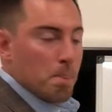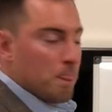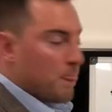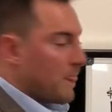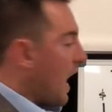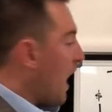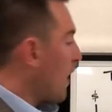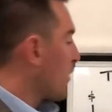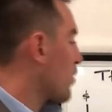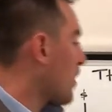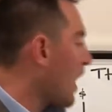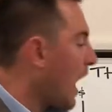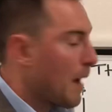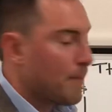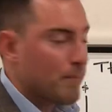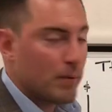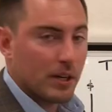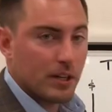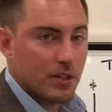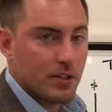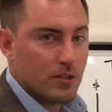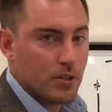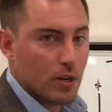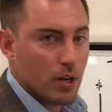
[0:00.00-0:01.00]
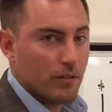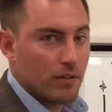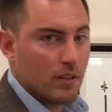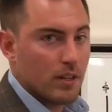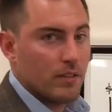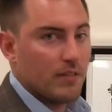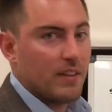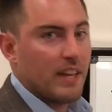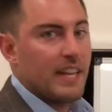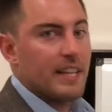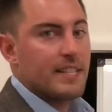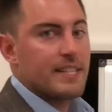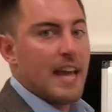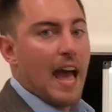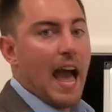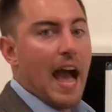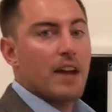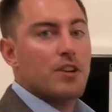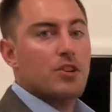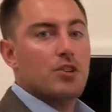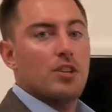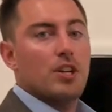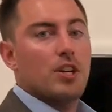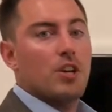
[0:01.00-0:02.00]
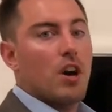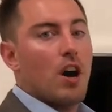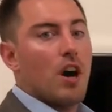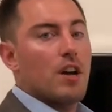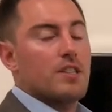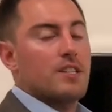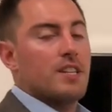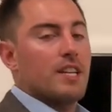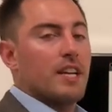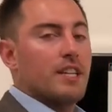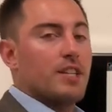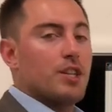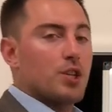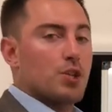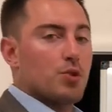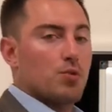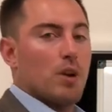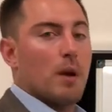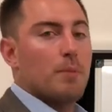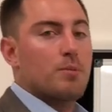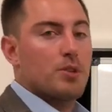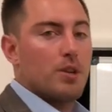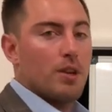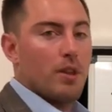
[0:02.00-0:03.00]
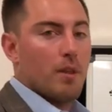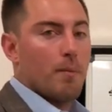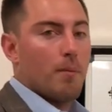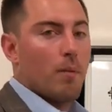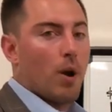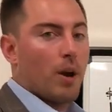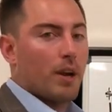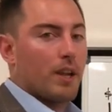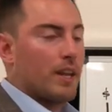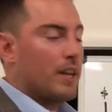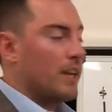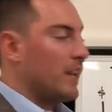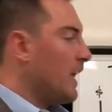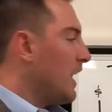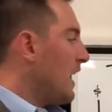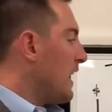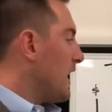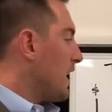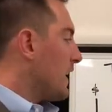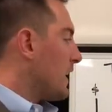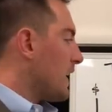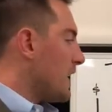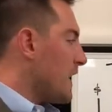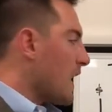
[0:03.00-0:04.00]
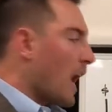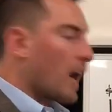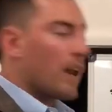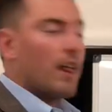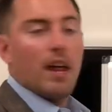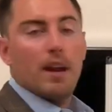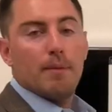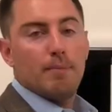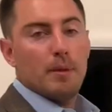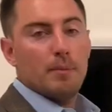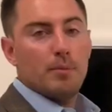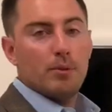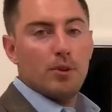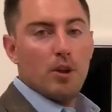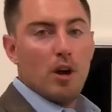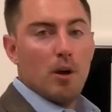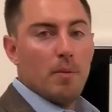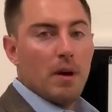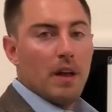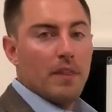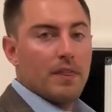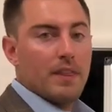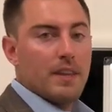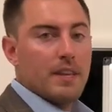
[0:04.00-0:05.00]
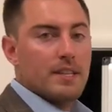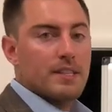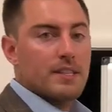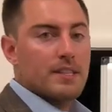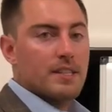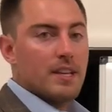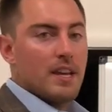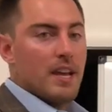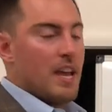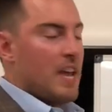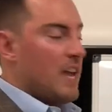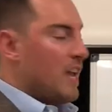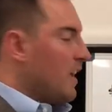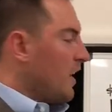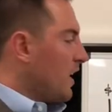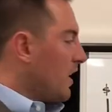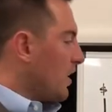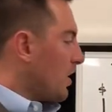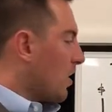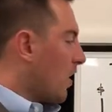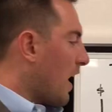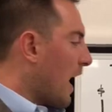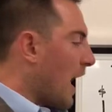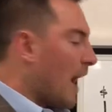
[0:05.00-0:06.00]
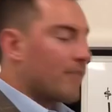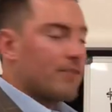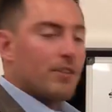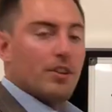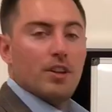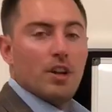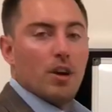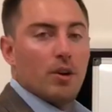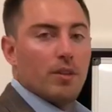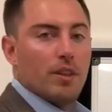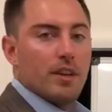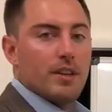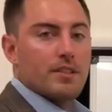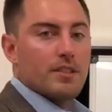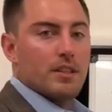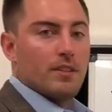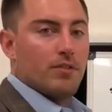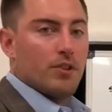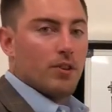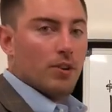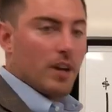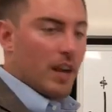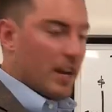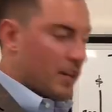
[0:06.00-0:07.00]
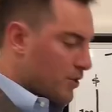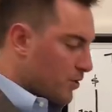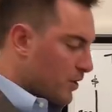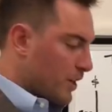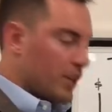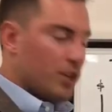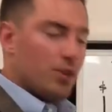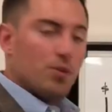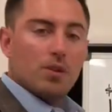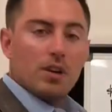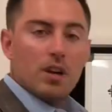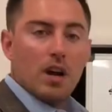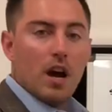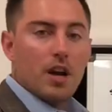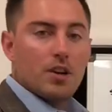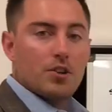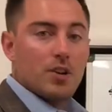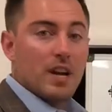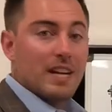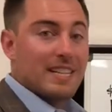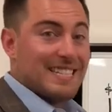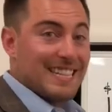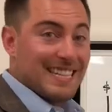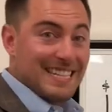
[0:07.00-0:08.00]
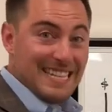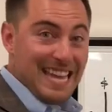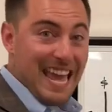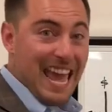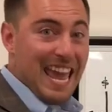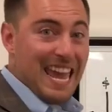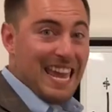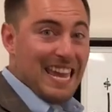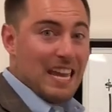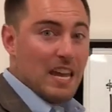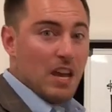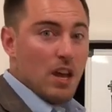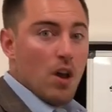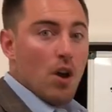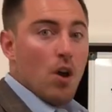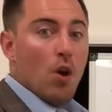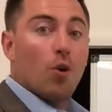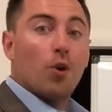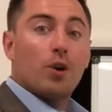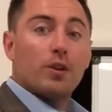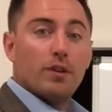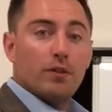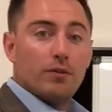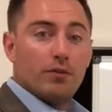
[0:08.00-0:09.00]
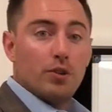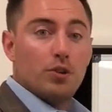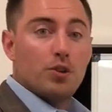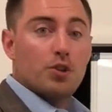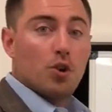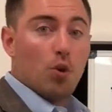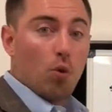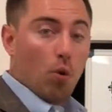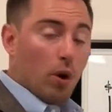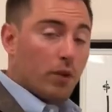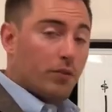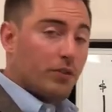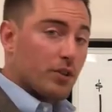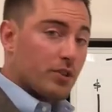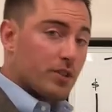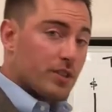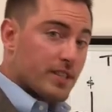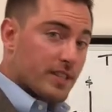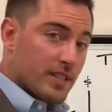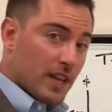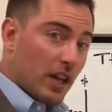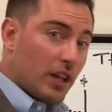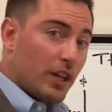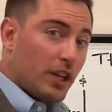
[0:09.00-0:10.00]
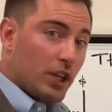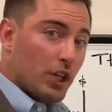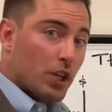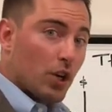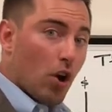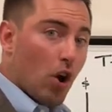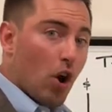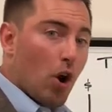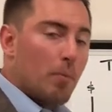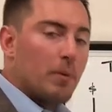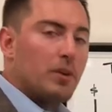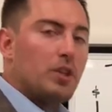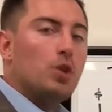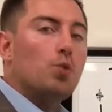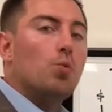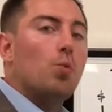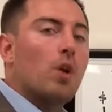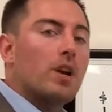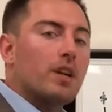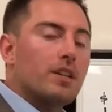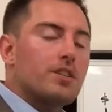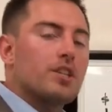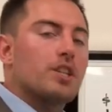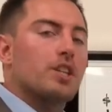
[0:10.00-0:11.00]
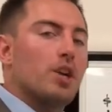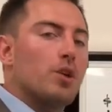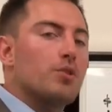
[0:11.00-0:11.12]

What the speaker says: Now they're hyper conservative, and it's actually causing a disruption in the market. Not a lot of people know about this. You'll have to know this if you're entering into a contract today or in the future, or if you're selling your home and you want it to